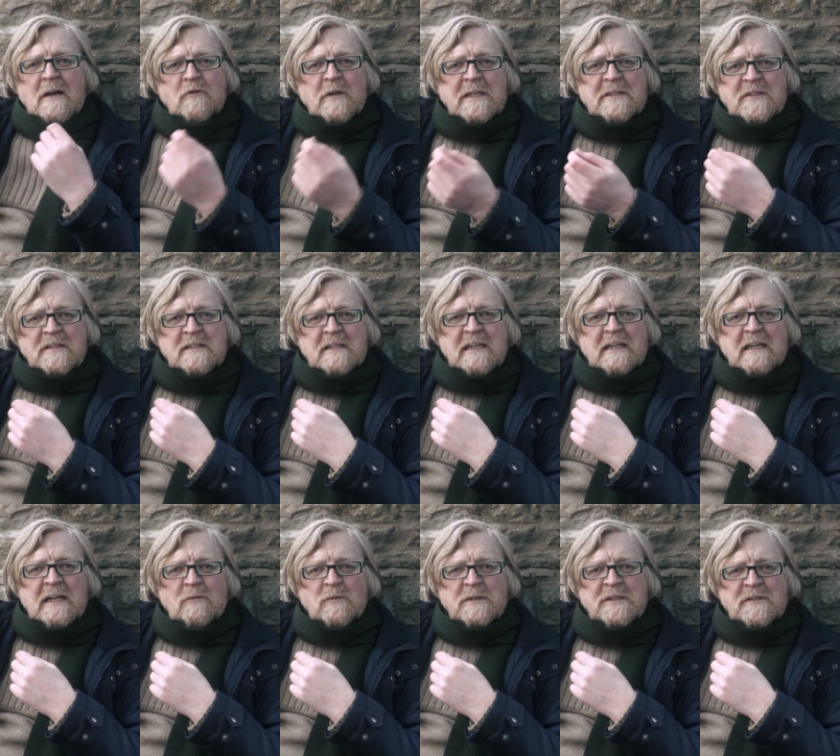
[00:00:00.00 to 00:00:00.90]

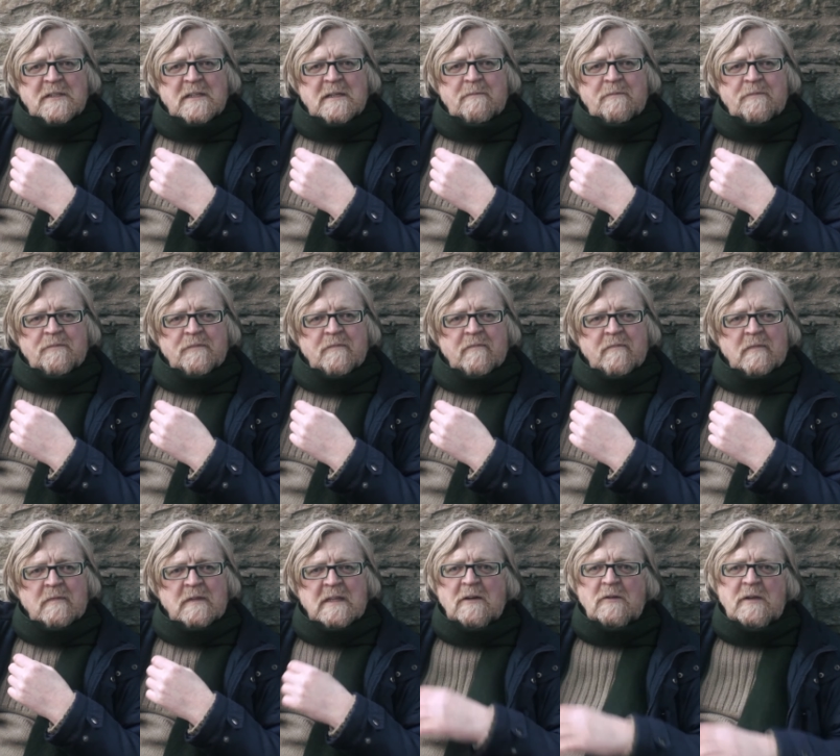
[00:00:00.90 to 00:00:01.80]
recently I was um,
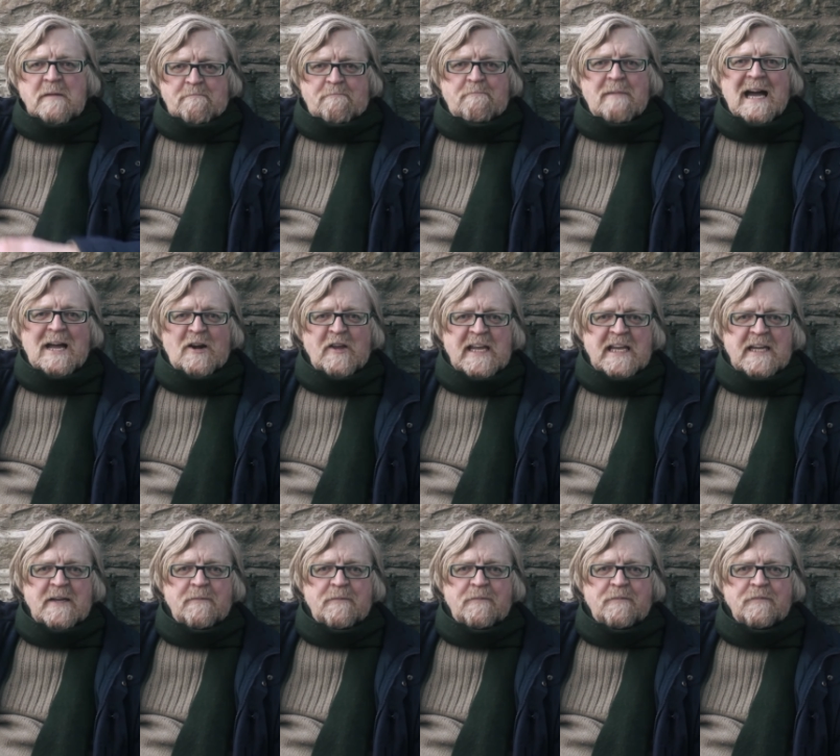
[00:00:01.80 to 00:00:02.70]
down in Barry
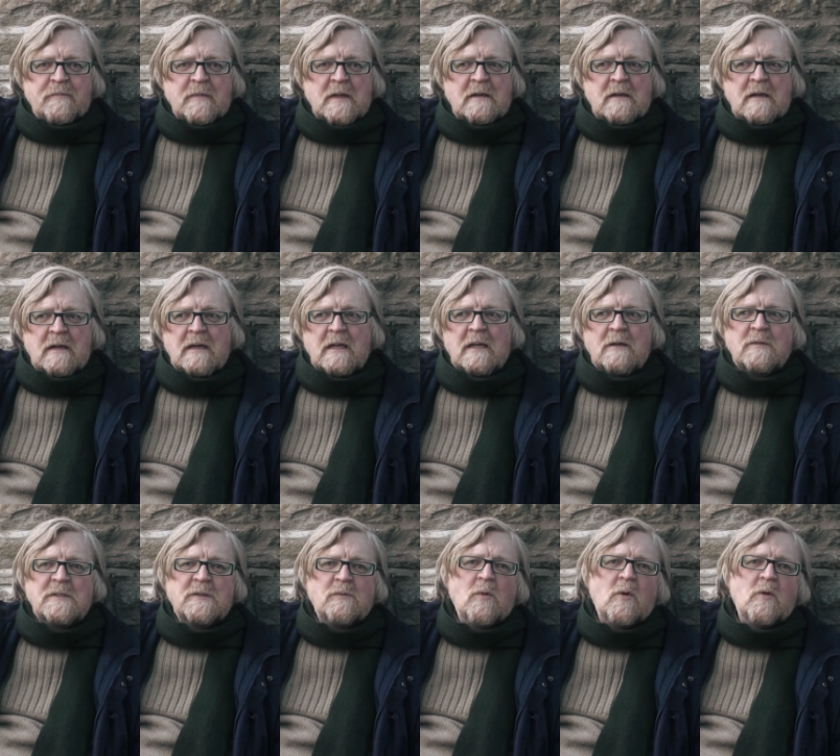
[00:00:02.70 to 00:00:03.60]
and I
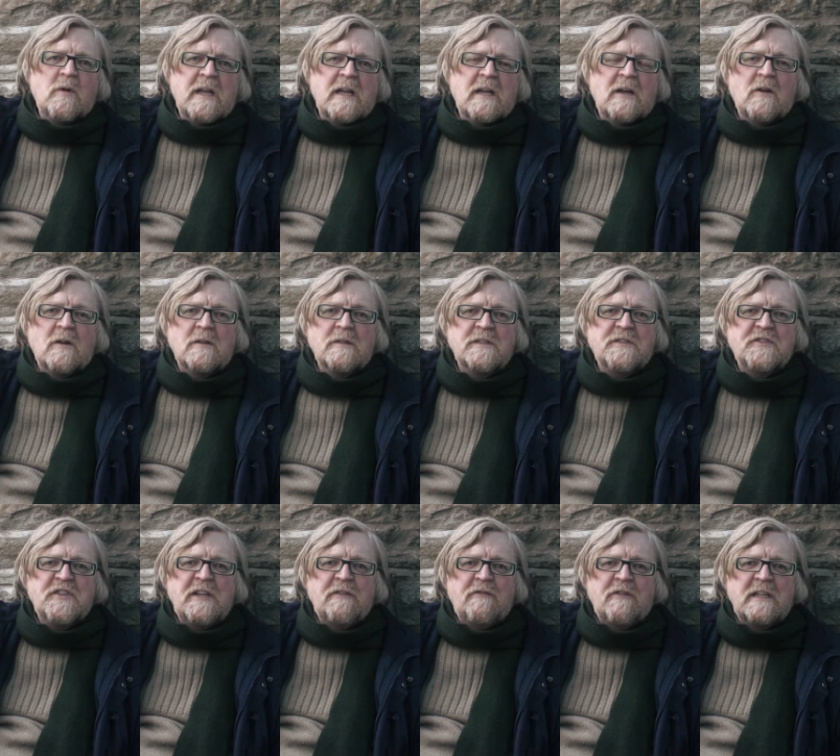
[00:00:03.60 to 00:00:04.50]
was walking along the
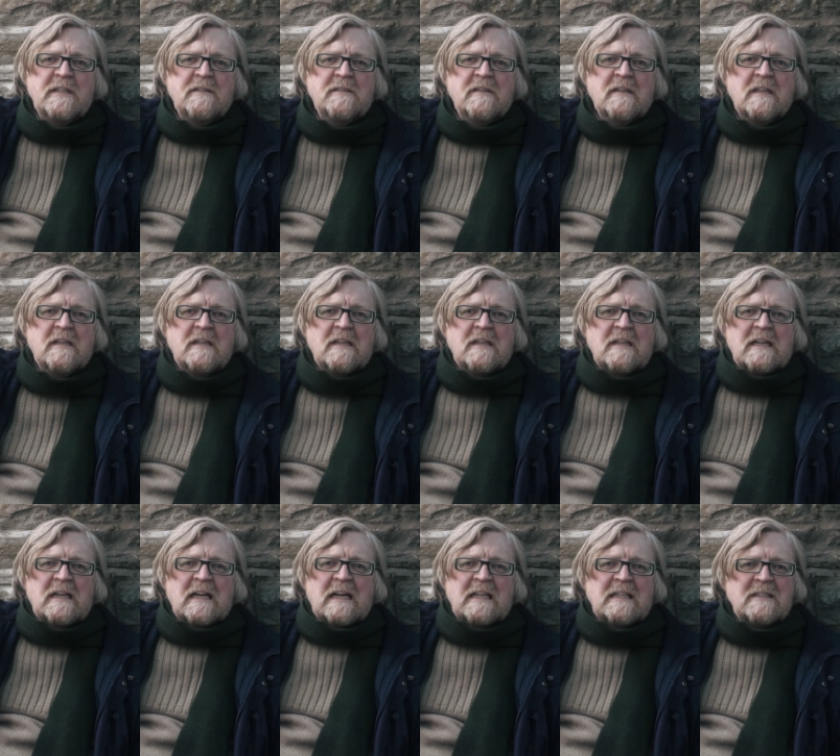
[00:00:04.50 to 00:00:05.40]
seafront
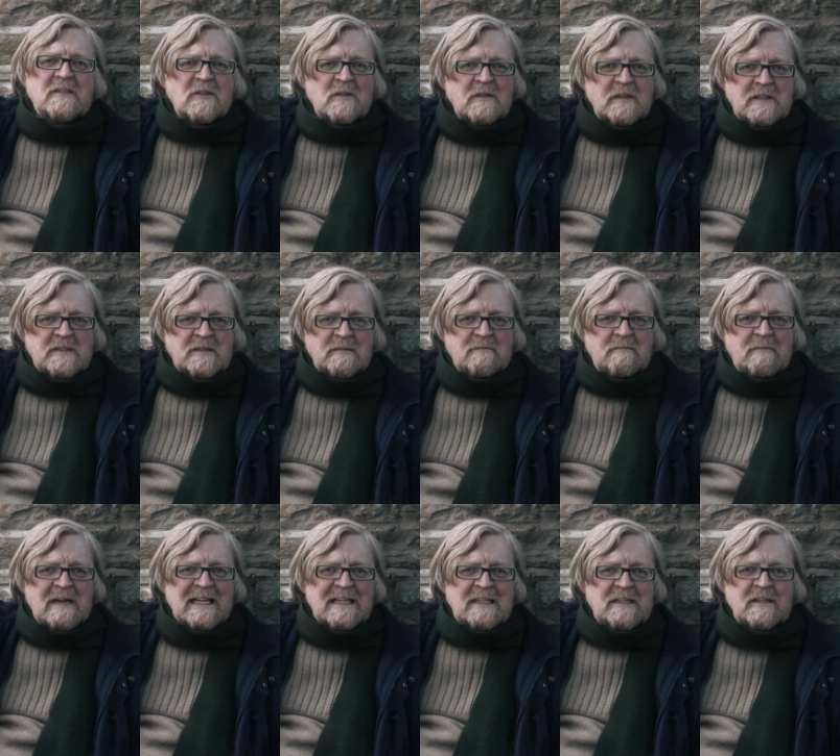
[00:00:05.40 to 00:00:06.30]
and I saw this
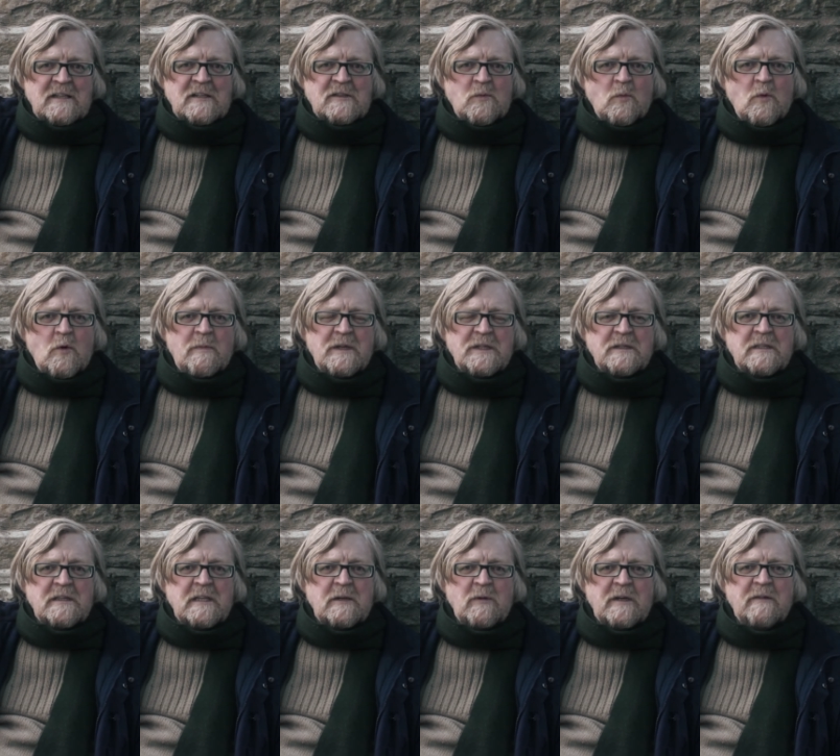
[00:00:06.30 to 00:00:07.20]
man and this woman
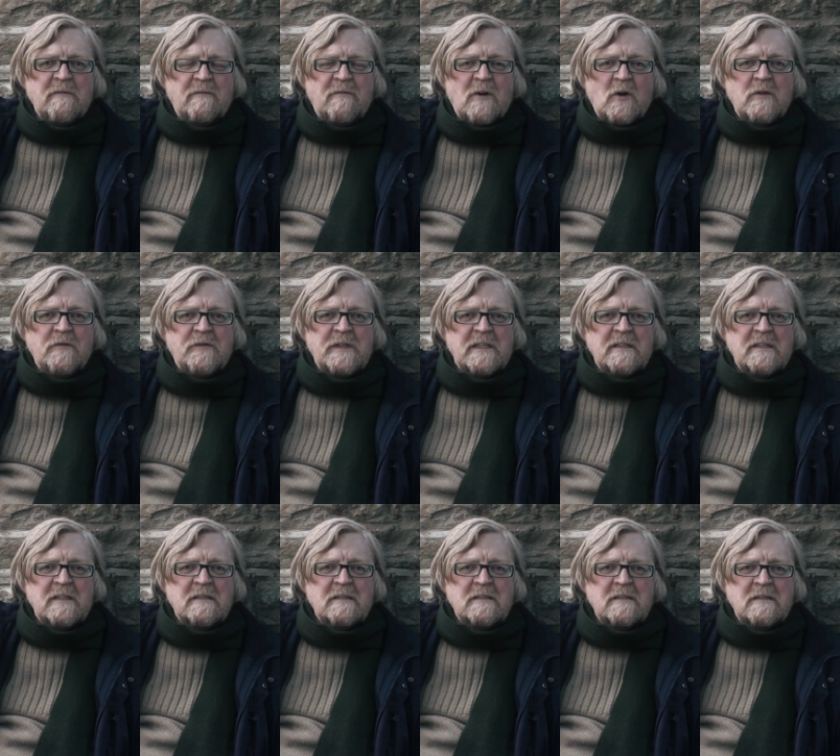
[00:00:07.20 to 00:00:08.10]
and they were involved in
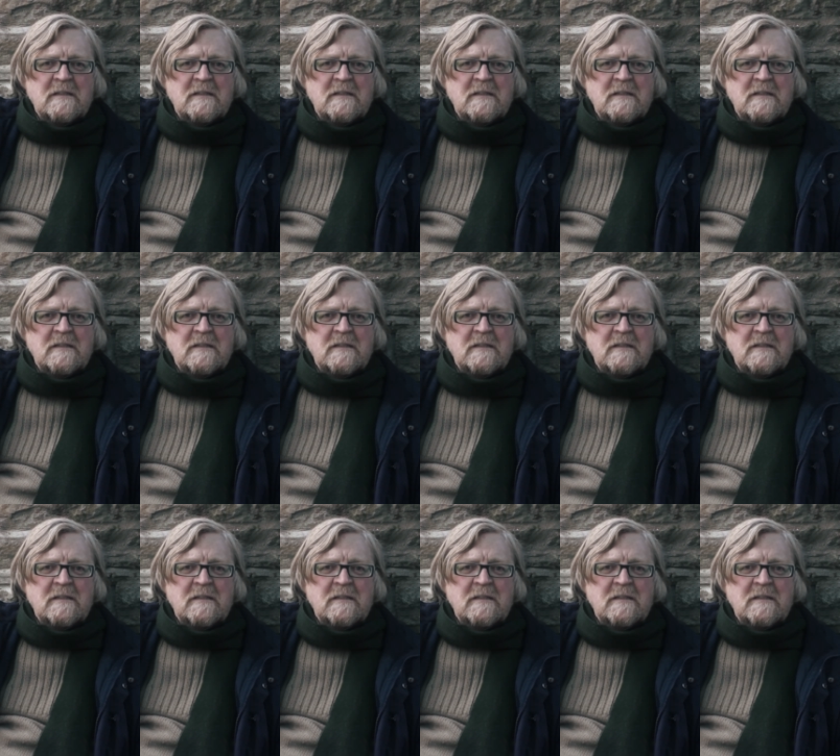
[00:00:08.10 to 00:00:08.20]
a,